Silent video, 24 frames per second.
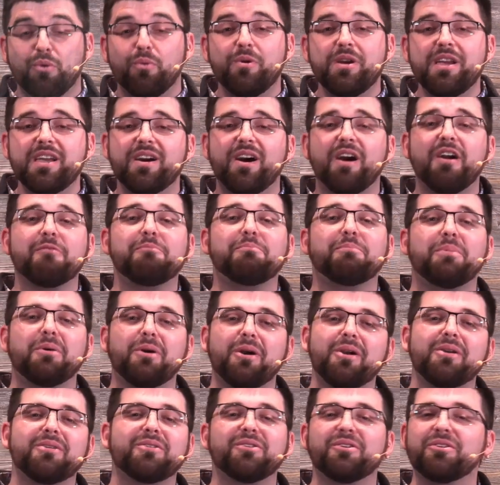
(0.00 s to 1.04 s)
We are
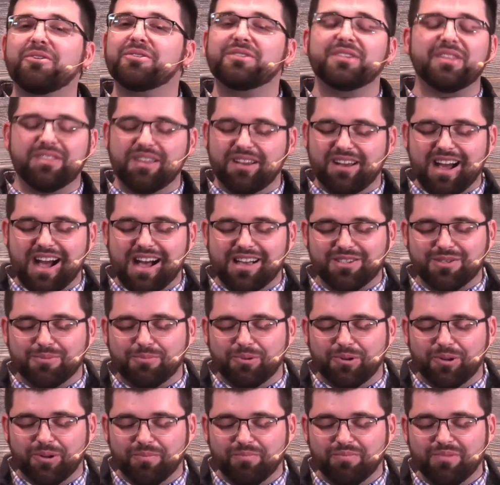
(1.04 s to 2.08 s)
partners in the
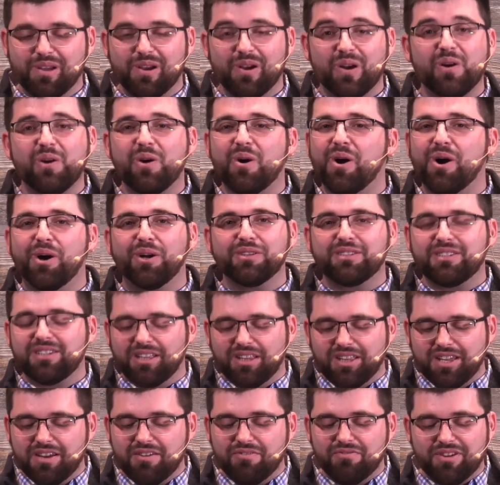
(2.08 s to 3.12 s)
gospel, called to
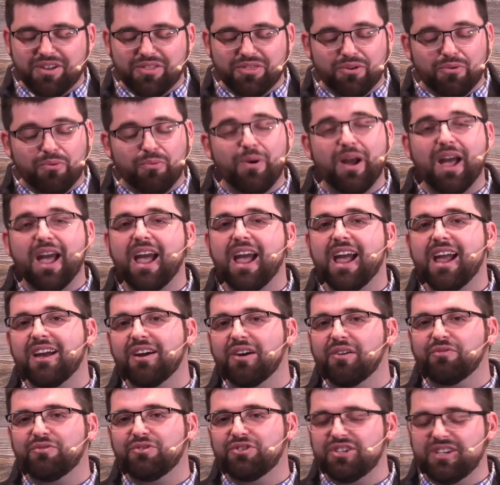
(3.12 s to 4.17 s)
live in the way
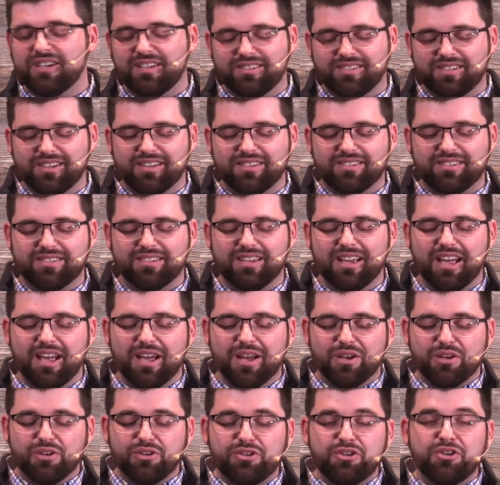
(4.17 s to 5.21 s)
of Jesus,
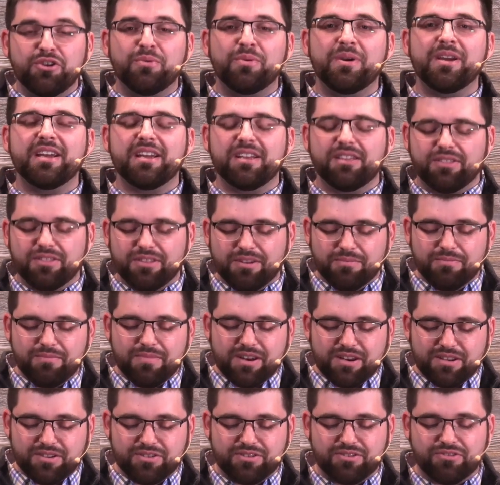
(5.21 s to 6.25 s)
doing the
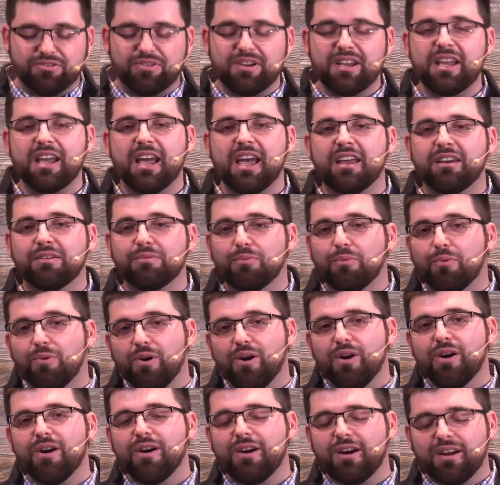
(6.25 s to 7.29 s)
ministry and
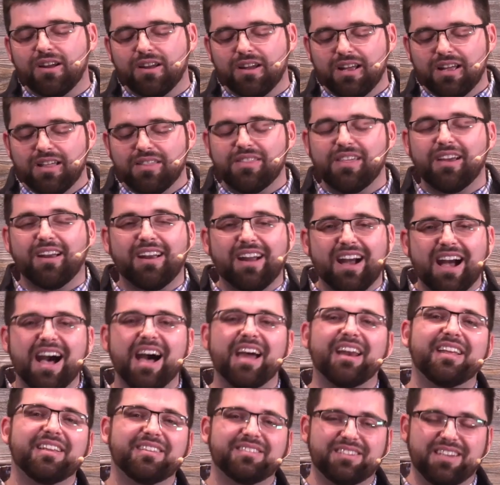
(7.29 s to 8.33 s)
work that
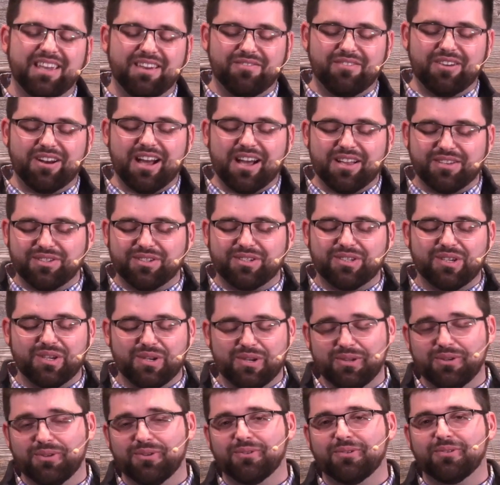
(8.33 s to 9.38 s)
God has given us to
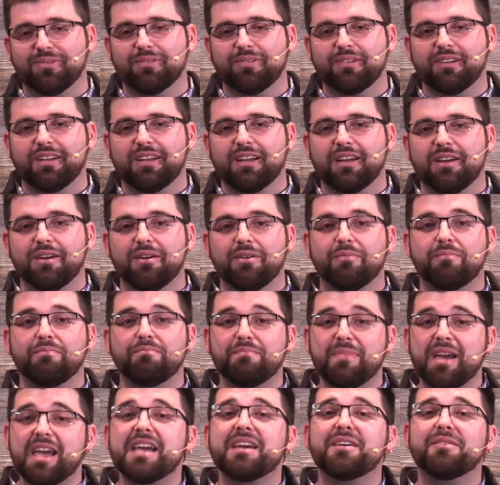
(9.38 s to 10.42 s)
do.
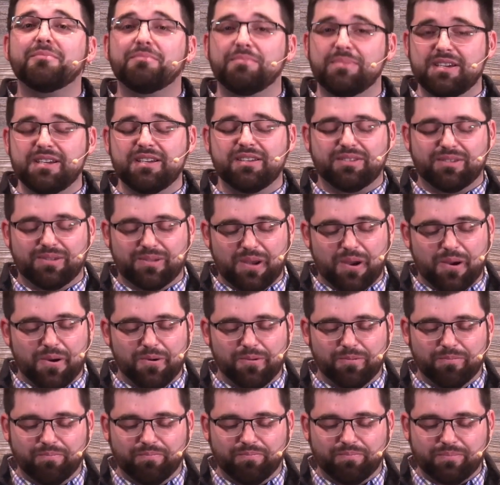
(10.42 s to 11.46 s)
May it be
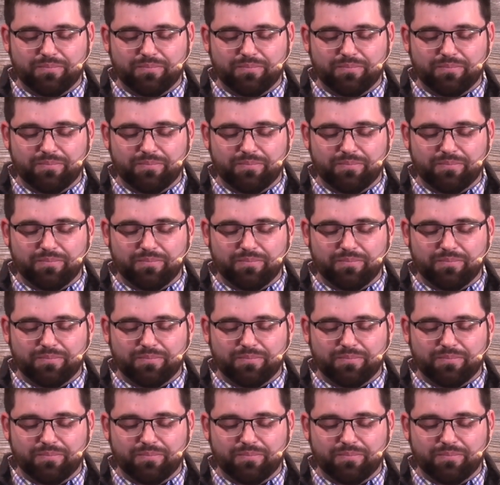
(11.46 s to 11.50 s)
so.